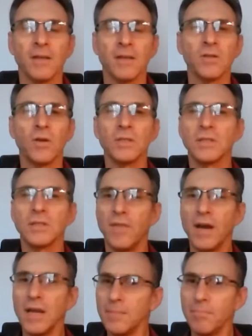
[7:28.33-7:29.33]
So it's a
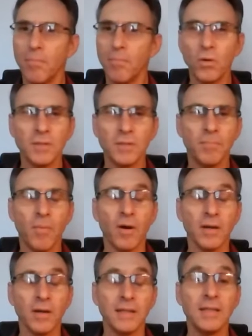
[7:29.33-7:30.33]
very important
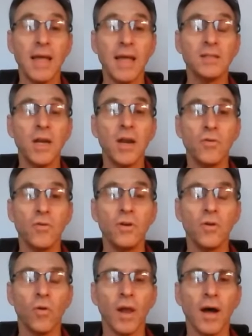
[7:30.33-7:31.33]
part, and it actually
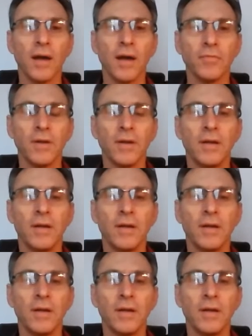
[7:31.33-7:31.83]
rules your life.